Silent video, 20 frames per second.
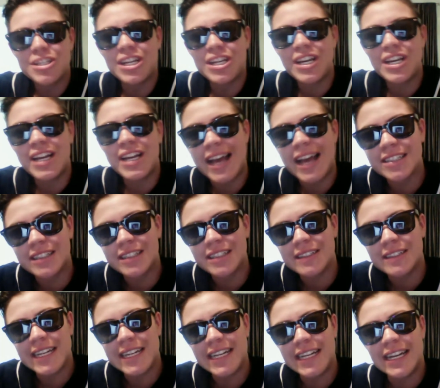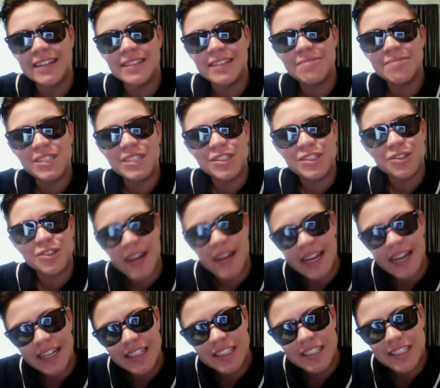could ask her right now, did we
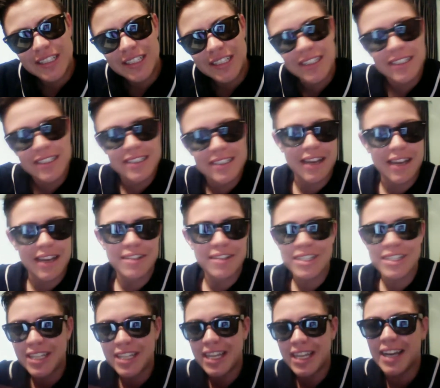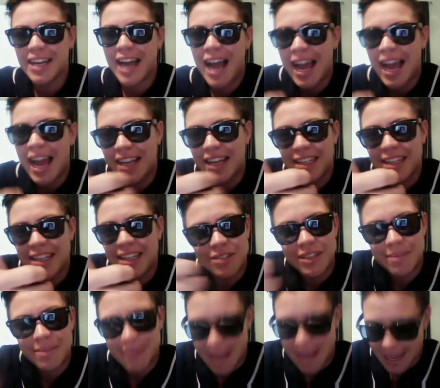trade shirts? I wish like I could
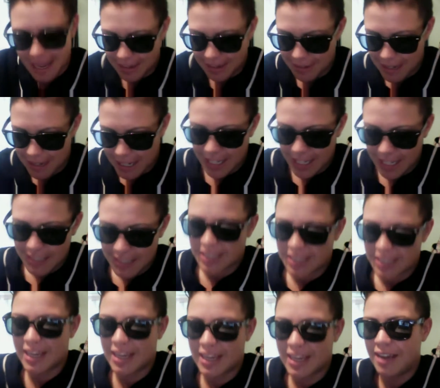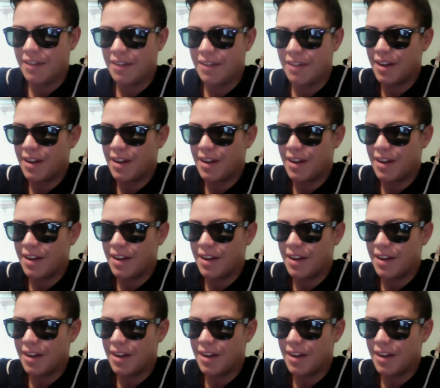tweet back. Well, I guess I can, right?